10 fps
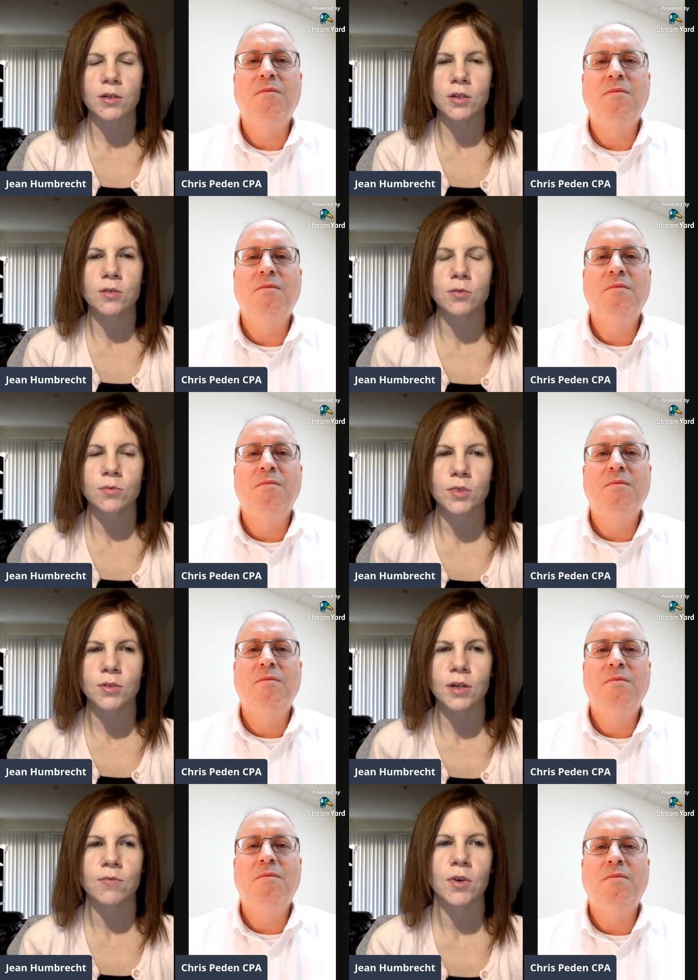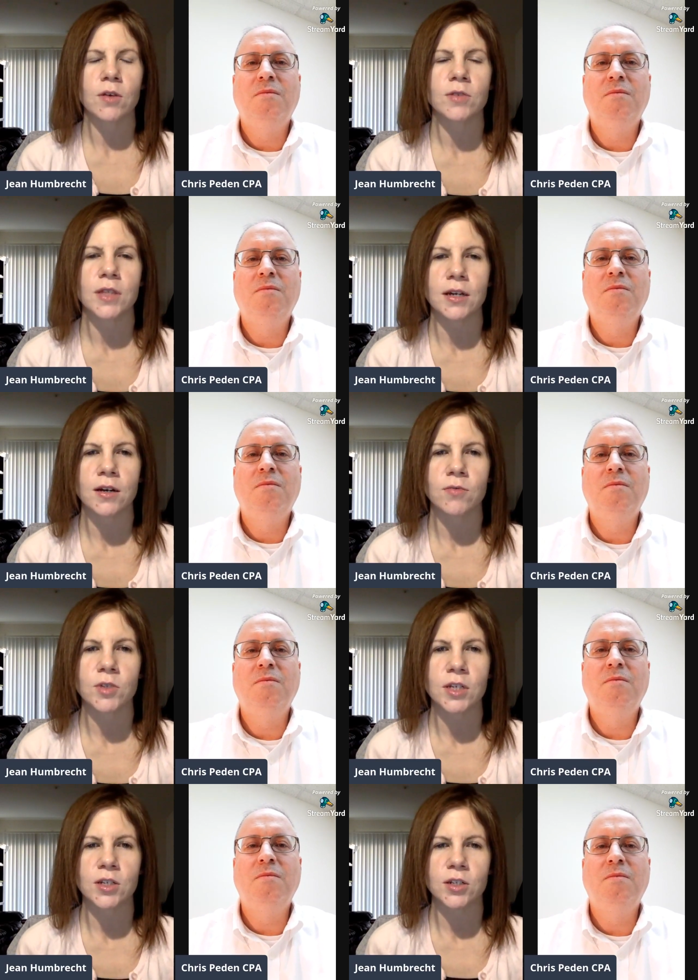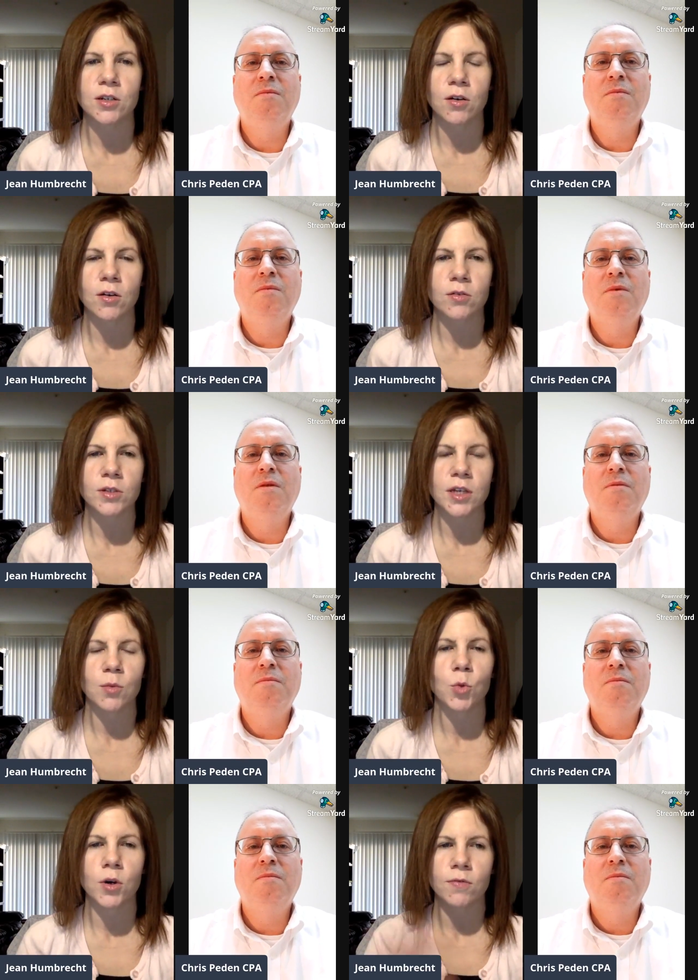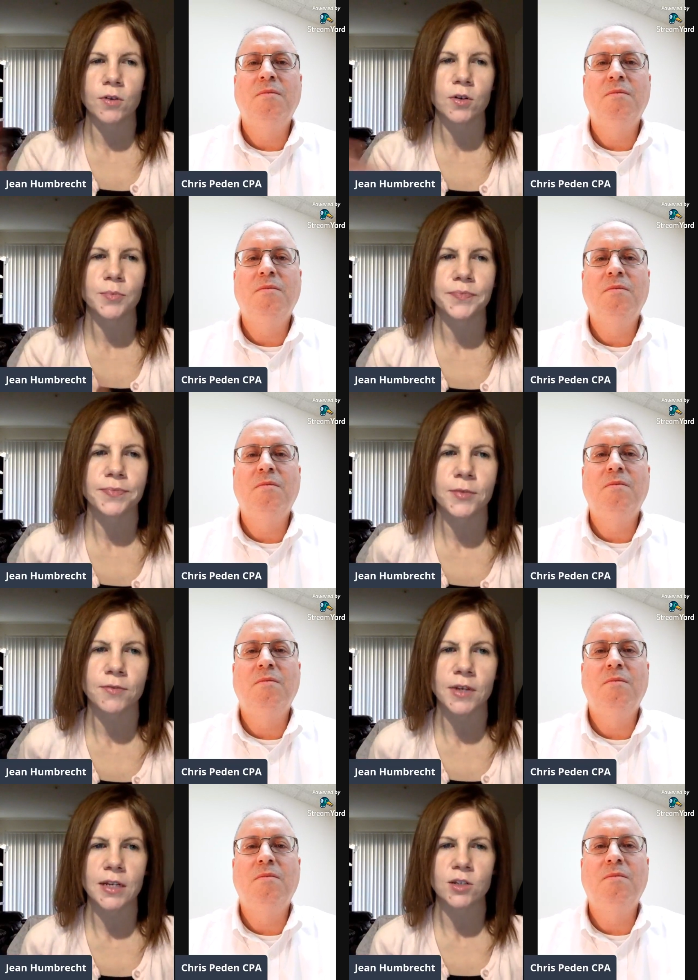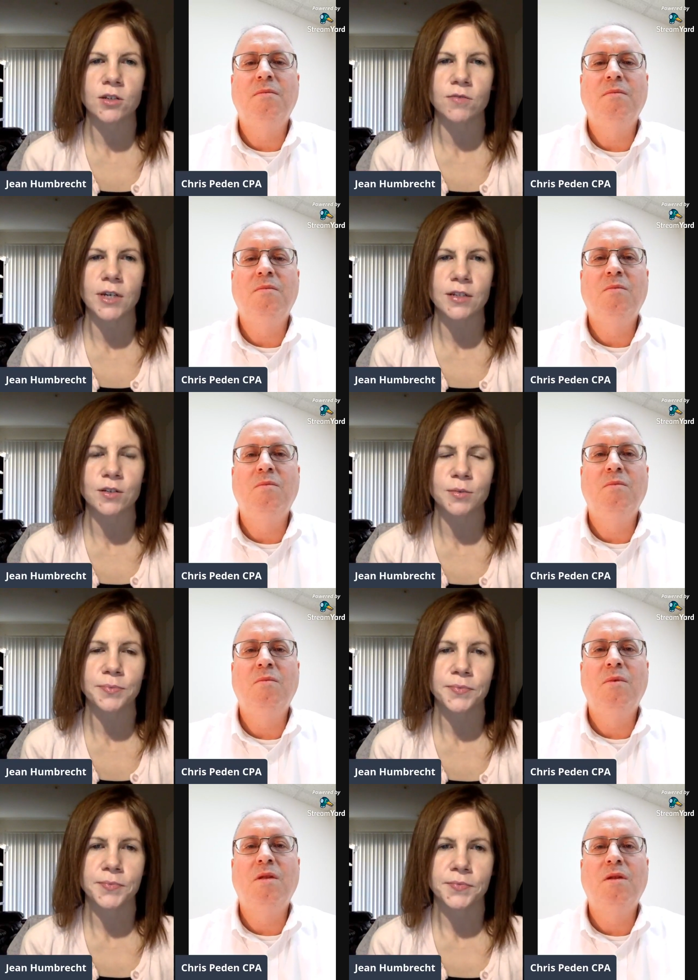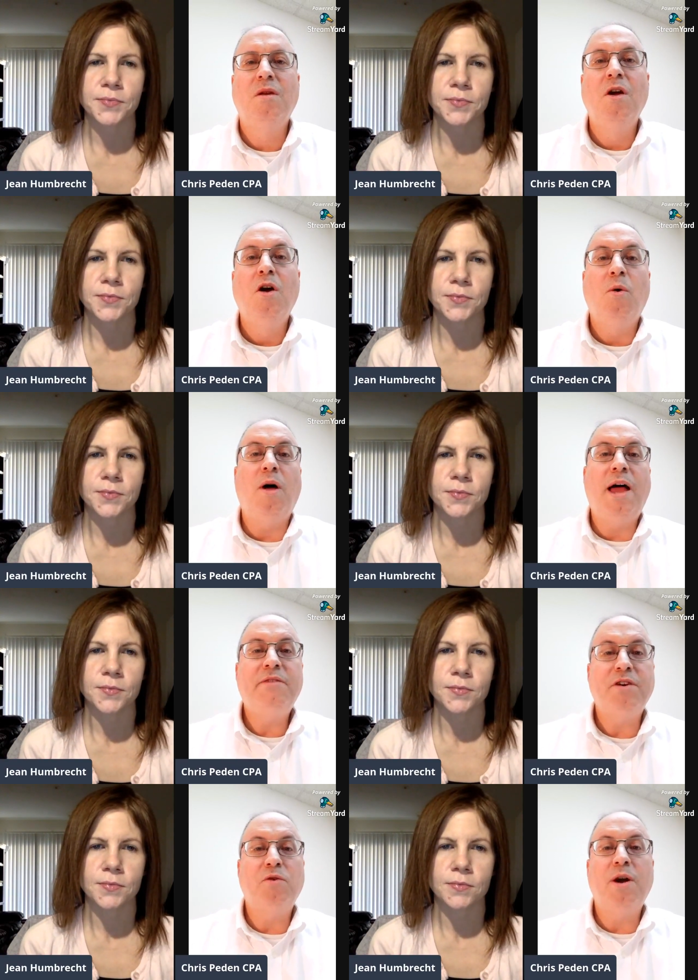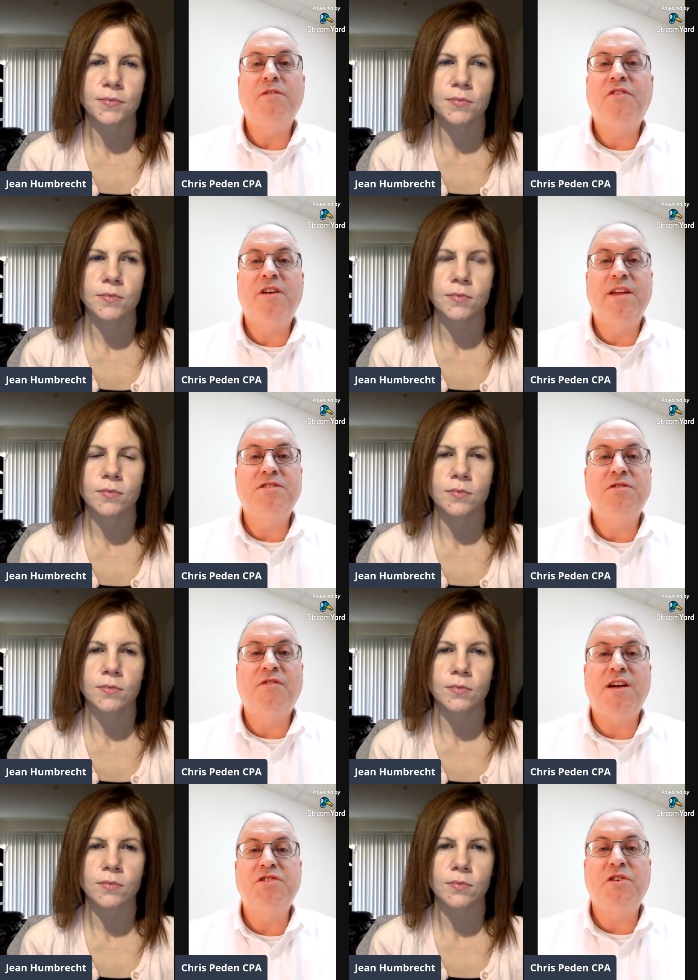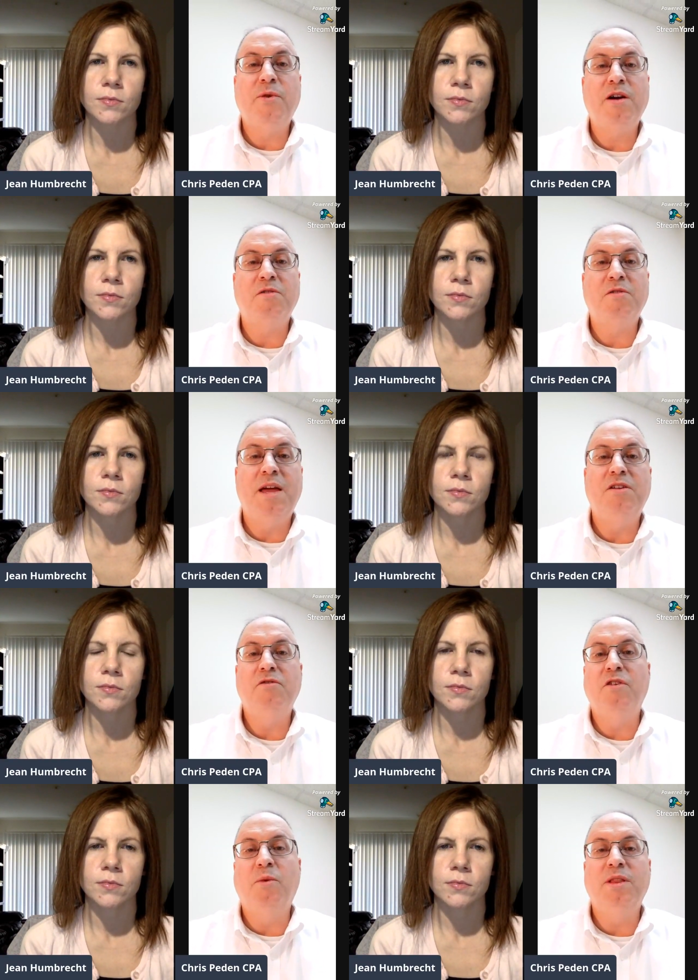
Speaker 1: Do you get involved in that conversation at all, or is that more for the financial advisor?
Speaker 2: Well, I have a great financial advisor I recommend over at